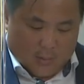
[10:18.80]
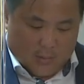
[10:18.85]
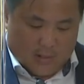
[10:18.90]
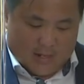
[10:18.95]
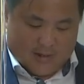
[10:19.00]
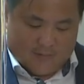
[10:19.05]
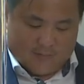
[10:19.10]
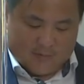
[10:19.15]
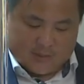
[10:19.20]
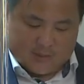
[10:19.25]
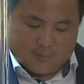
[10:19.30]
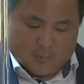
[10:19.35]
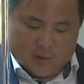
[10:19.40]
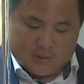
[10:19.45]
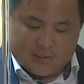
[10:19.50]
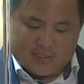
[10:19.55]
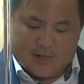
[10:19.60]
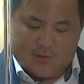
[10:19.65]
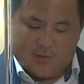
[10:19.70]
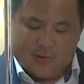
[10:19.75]
We have a
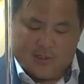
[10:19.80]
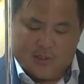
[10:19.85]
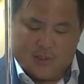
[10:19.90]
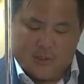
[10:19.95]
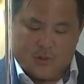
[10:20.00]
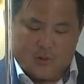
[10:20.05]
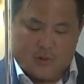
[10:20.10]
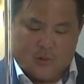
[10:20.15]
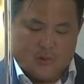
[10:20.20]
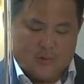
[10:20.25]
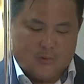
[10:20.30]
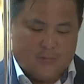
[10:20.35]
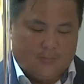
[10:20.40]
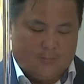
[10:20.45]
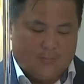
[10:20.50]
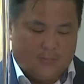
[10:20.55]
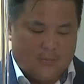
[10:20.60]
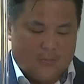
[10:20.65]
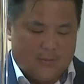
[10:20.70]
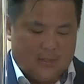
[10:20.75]
sports heritage
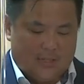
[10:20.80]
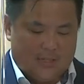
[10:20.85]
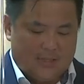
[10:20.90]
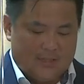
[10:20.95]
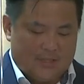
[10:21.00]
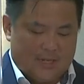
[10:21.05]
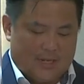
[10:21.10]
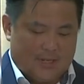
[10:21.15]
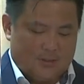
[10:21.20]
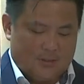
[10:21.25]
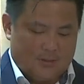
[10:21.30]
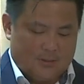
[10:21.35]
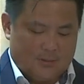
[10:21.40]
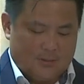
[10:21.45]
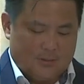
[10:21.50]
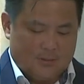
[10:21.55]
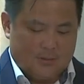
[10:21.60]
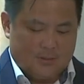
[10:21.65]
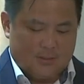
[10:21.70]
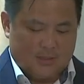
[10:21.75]
in
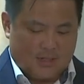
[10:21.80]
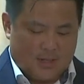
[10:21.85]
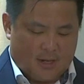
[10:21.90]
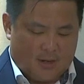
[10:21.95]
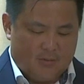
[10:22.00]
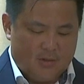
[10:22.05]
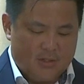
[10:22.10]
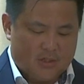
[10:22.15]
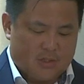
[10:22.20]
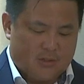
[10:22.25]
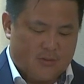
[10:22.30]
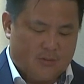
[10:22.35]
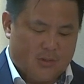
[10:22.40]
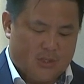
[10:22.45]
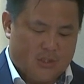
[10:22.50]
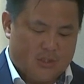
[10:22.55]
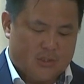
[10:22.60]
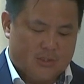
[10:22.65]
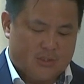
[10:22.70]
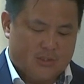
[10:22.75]
that the current
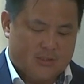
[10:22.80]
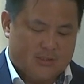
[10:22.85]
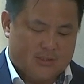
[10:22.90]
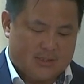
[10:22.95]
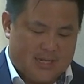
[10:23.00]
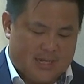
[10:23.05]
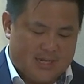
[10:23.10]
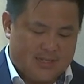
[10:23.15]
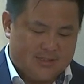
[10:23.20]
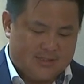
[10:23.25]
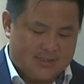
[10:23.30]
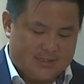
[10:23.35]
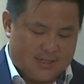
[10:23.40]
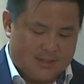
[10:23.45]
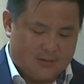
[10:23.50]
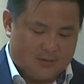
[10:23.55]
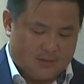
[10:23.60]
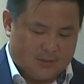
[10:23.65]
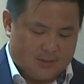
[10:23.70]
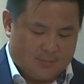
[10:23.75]
generations can
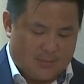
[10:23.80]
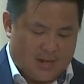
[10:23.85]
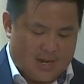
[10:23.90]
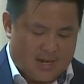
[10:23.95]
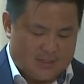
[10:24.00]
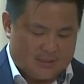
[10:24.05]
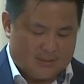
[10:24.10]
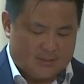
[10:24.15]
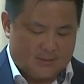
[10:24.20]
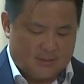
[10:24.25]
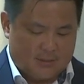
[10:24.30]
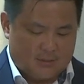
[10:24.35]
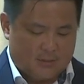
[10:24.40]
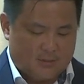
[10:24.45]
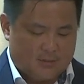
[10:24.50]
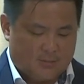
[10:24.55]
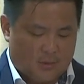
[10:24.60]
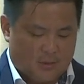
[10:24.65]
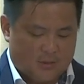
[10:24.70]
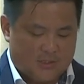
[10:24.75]
stand on the past
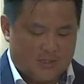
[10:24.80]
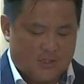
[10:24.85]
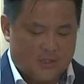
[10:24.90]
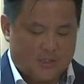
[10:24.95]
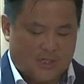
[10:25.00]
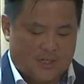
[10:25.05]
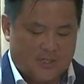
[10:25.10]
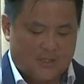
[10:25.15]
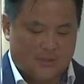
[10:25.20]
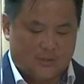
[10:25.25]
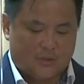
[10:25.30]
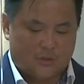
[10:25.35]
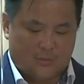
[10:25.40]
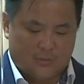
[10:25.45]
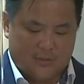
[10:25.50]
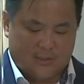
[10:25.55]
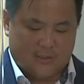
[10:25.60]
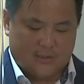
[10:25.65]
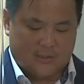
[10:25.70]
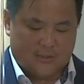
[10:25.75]
sporting giants'
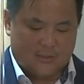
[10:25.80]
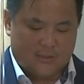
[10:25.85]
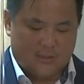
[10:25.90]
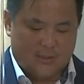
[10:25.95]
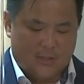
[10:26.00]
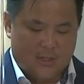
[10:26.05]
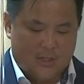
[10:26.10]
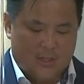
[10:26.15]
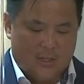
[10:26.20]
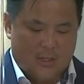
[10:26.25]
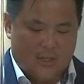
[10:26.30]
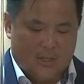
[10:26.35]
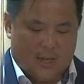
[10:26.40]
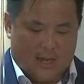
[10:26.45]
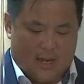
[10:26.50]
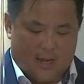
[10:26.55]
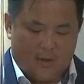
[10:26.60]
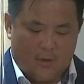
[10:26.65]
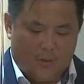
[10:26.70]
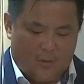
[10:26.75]
shoulders.
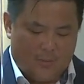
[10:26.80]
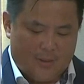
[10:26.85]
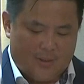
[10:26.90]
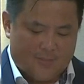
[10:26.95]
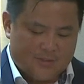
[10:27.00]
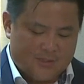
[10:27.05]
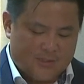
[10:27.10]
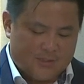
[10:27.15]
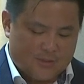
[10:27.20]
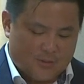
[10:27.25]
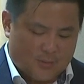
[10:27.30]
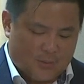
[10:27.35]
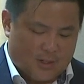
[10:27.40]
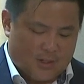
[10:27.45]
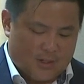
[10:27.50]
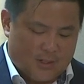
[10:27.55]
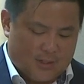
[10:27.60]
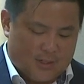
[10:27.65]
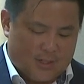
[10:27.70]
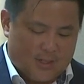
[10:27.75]
I hope
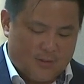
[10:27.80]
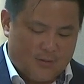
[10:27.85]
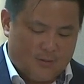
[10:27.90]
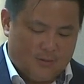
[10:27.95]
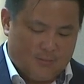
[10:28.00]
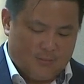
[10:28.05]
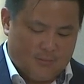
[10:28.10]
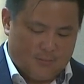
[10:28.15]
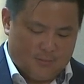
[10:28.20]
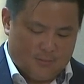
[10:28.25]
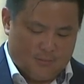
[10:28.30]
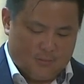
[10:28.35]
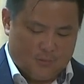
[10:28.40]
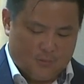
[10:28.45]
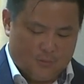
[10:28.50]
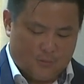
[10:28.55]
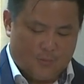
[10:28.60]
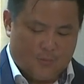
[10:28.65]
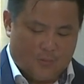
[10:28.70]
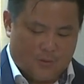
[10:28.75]
MCCY can
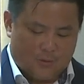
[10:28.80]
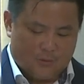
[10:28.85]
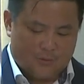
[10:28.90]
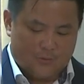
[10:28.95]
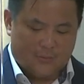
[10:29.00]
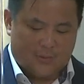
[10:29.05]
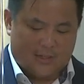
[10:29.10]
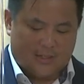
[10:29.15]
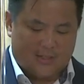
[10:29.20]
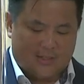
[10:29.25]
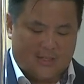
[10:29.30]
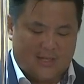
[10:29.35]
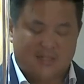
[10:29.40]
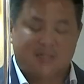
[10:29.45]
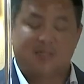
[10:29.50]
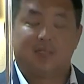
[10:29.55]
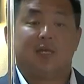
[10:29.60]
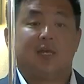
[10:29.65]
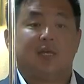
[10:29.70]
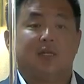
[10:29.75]
do more to
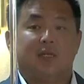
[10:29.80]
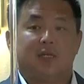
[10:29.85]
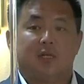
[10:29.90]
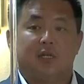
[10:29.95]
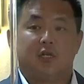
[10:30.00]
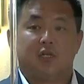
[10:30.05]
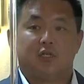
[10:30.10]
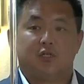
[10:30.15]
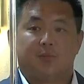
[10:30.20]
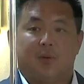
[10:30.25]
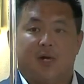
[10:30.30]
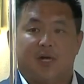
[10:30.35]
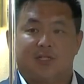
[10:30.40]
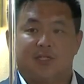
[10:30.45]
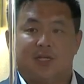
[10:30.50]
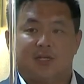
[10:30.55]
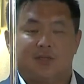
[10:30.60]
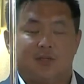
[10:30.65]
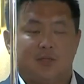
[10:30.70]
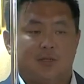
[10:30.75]
recognize and engage
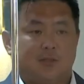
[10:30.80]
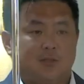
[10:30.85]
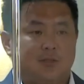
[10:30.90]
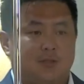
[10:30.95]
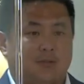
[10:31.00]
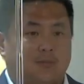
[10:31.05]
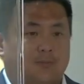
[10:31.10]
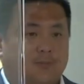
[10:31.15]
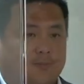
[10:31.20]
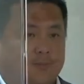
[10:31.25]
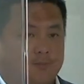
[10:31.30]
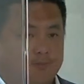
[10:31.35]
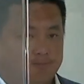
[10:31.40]
past athletes.